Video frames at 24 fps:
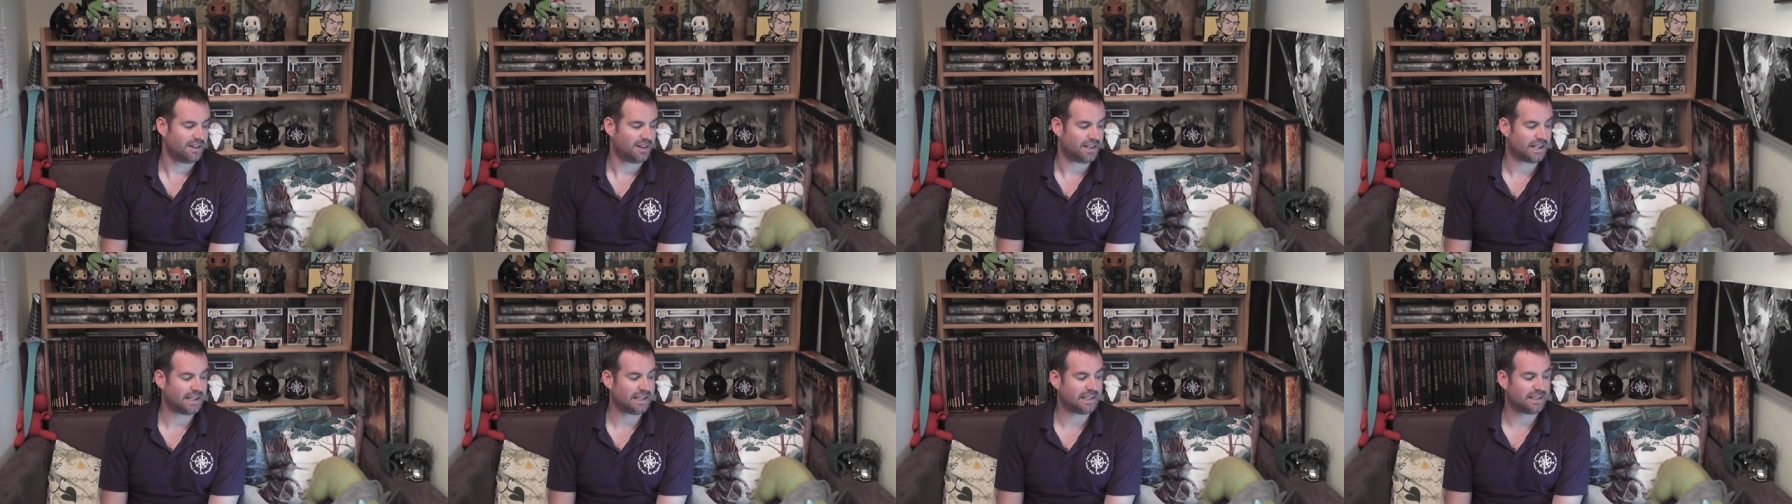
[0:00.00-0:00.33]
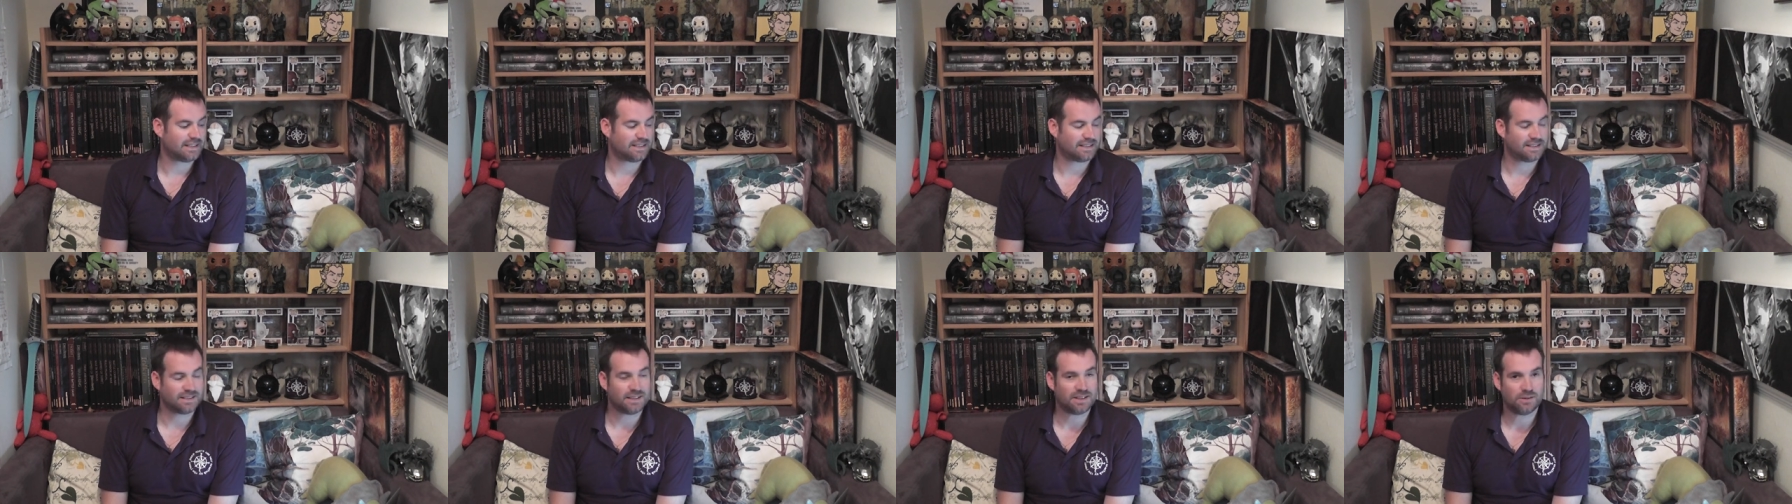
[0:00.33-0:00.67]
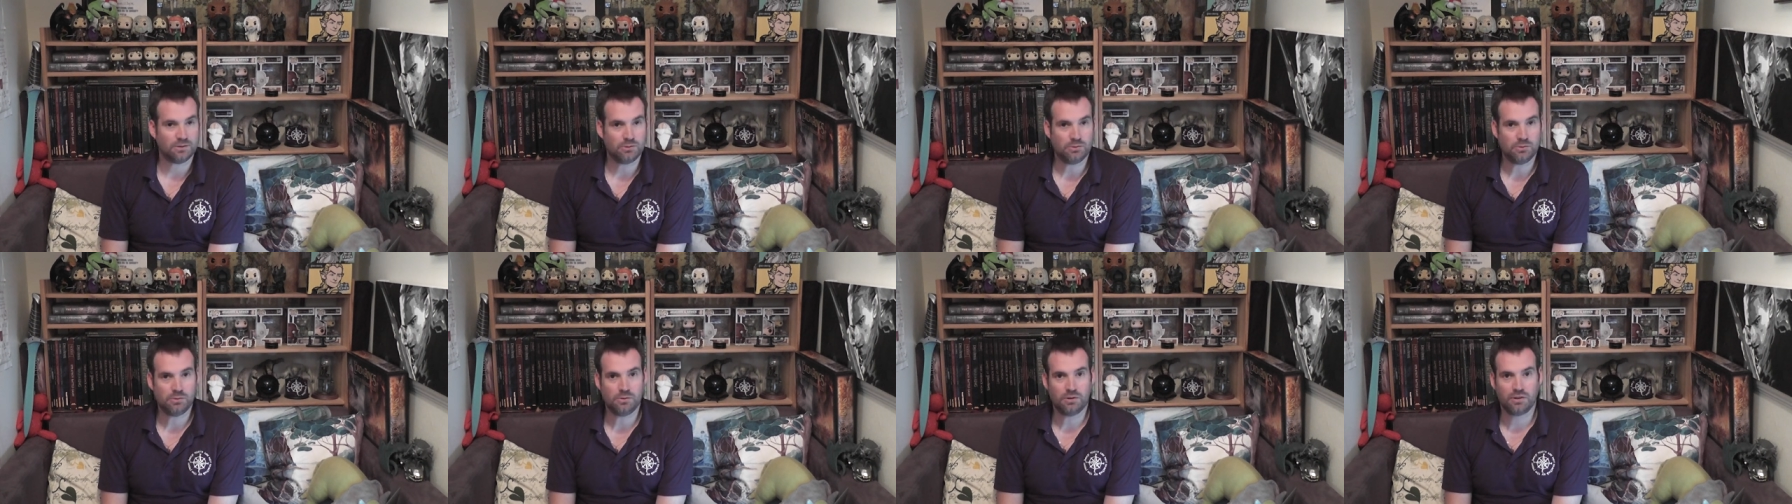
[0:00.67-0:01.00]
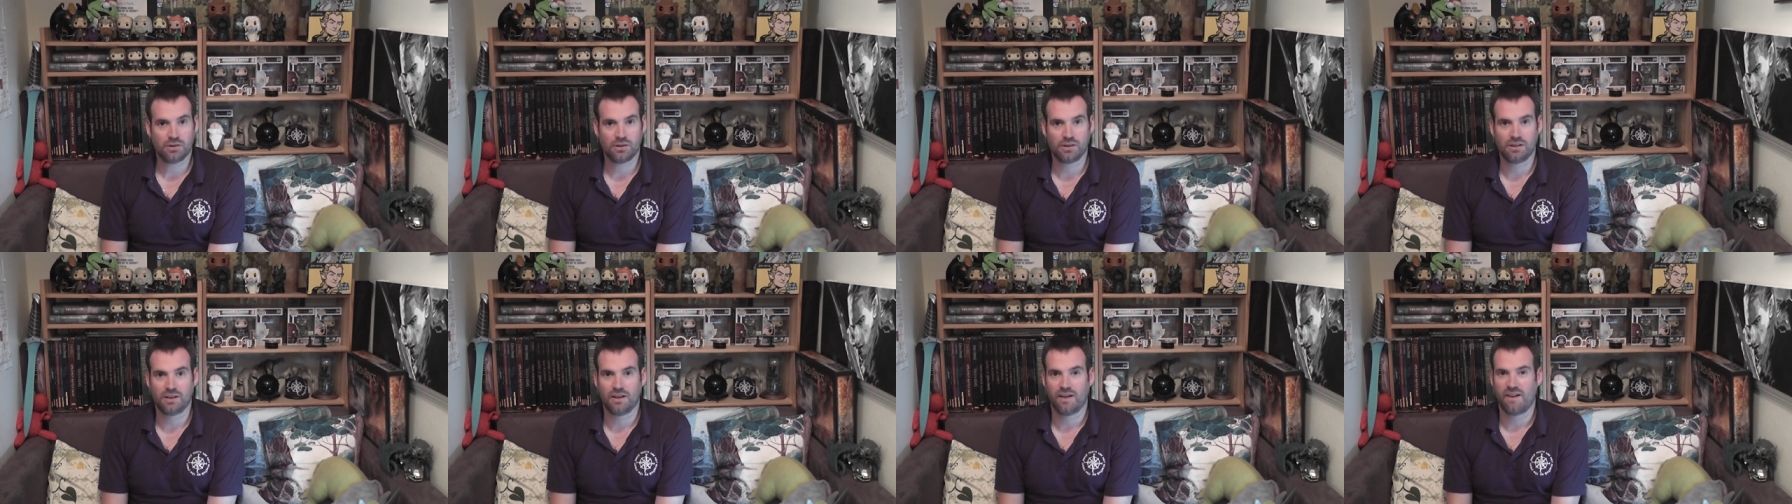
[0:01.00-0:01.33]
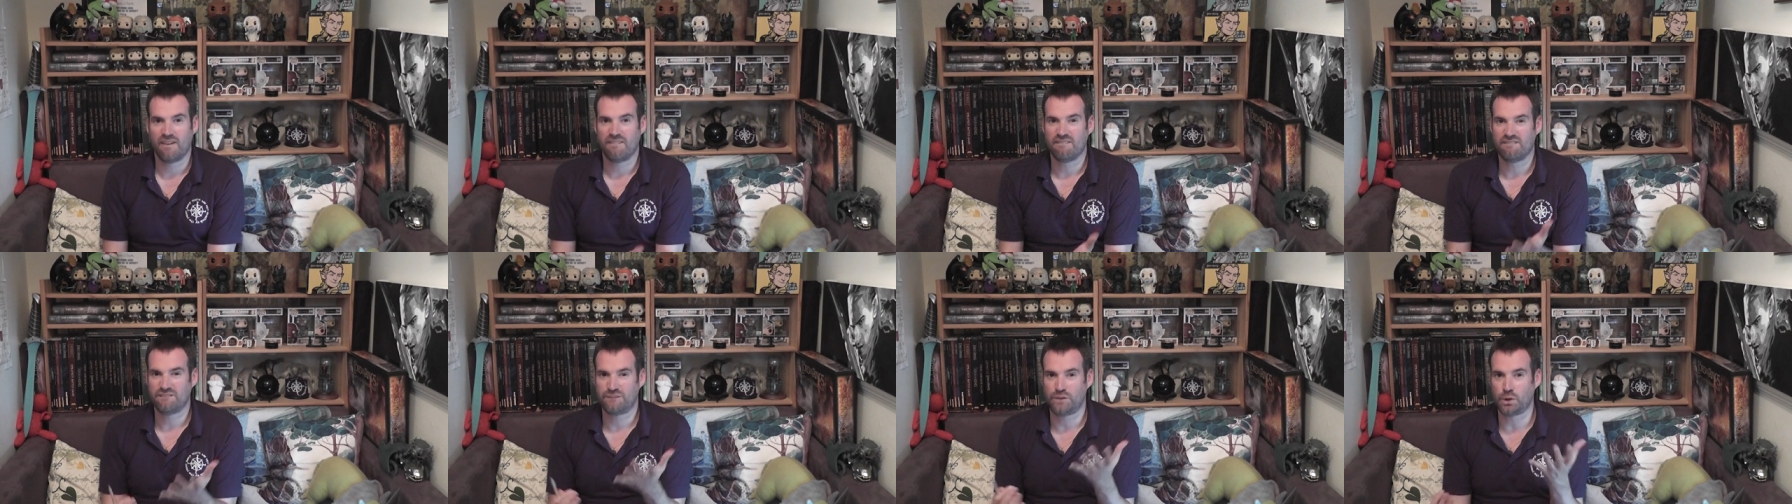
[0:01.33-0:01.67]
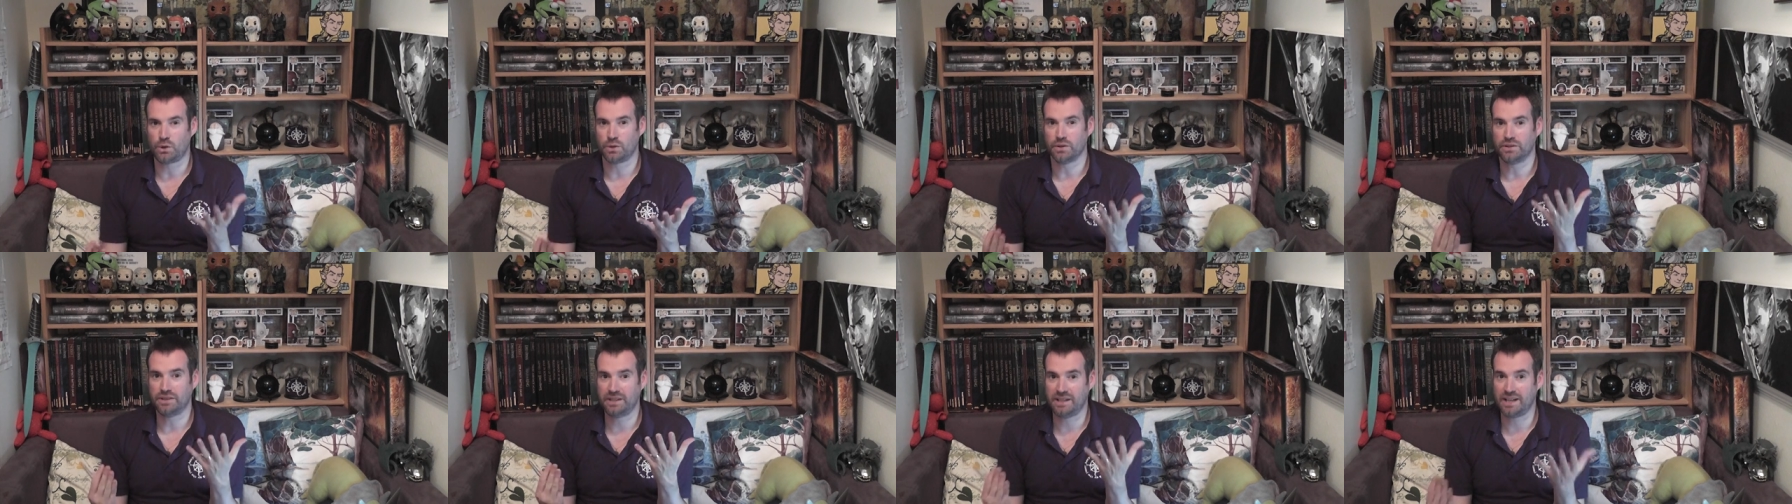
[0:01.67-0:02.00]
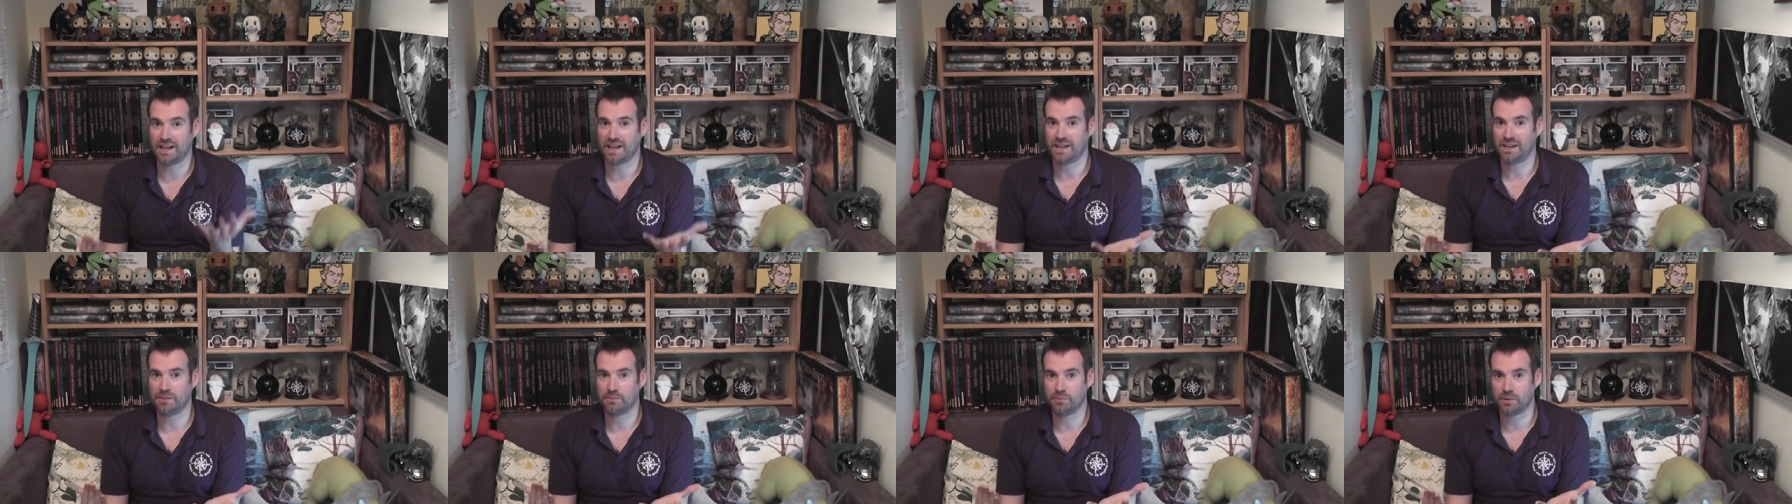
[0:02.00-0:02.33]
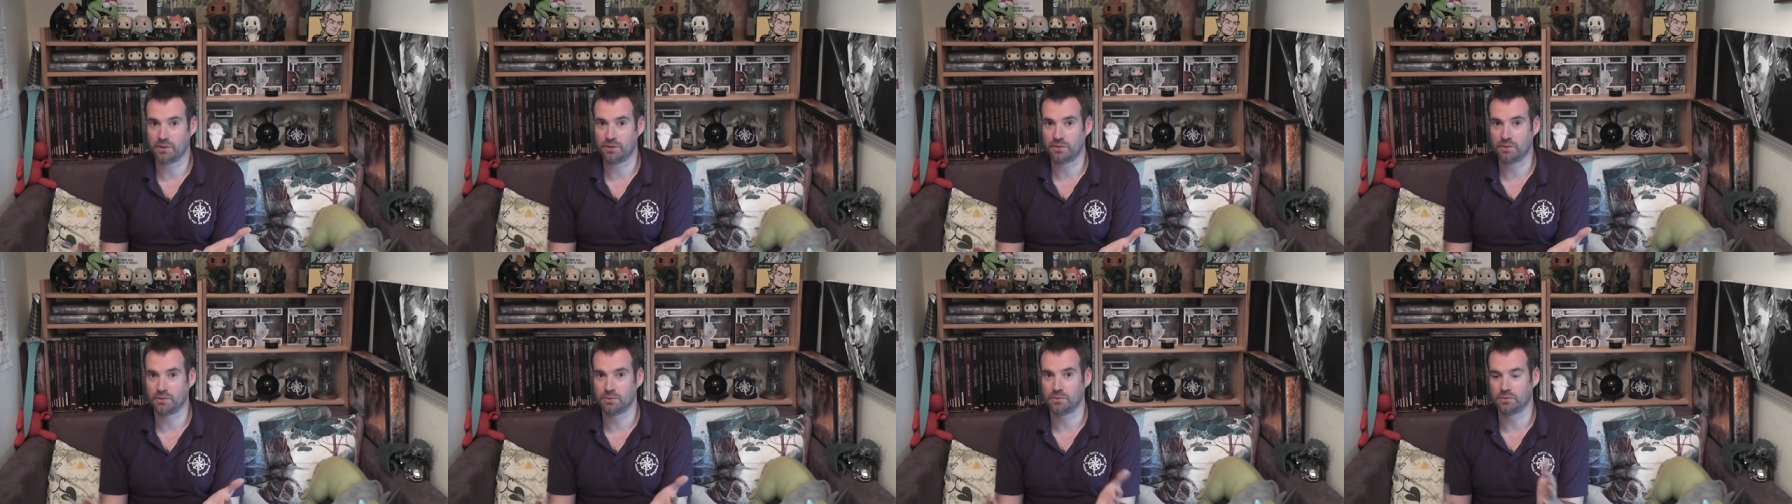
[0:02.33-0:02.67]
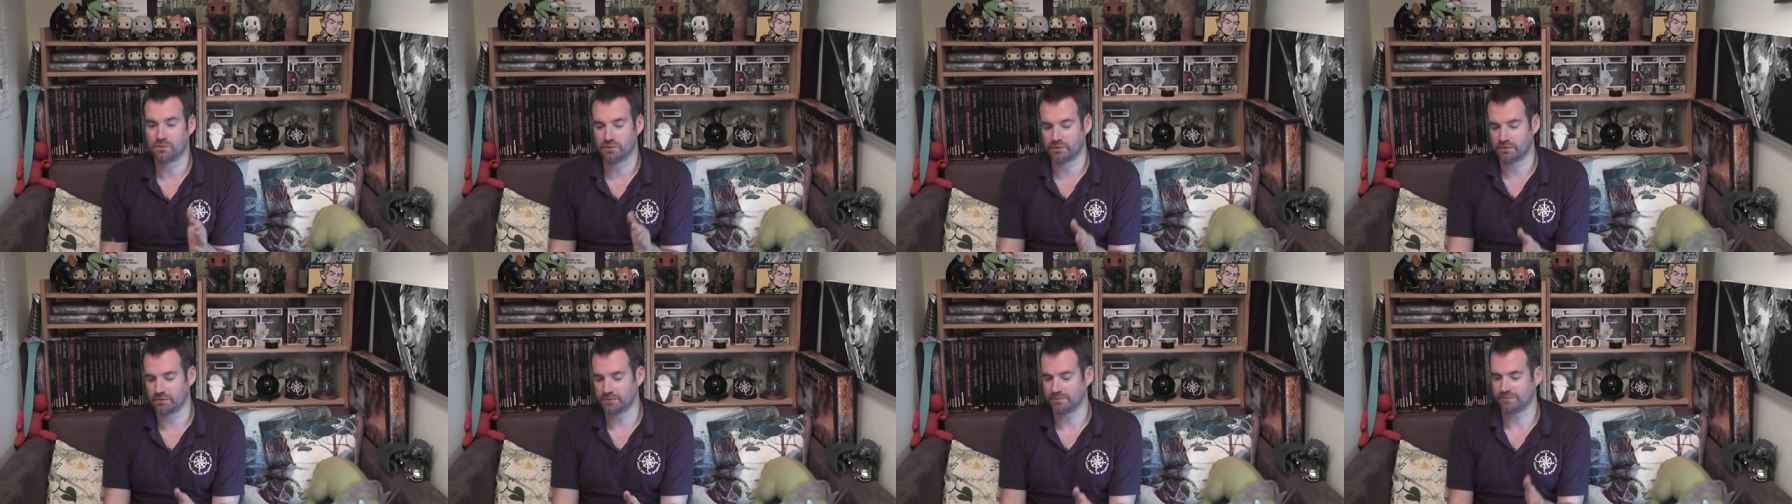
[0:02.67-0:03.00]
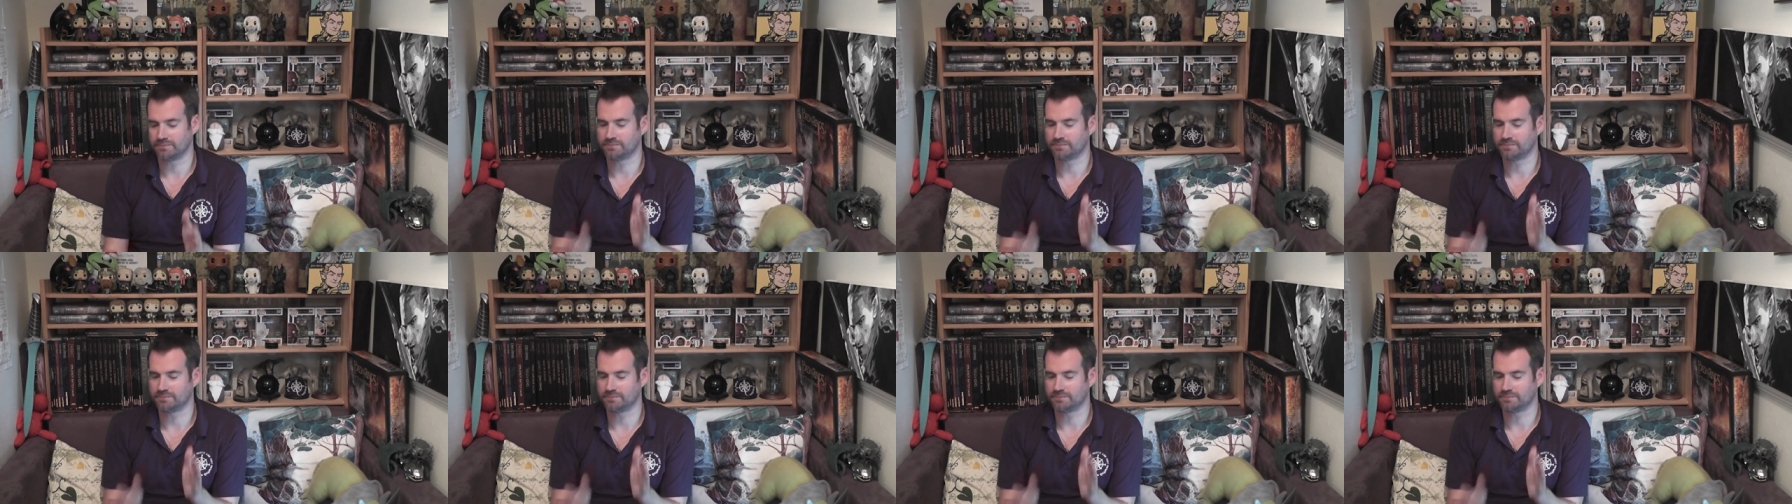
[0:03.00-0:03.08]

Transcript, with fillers: I sold 48 models.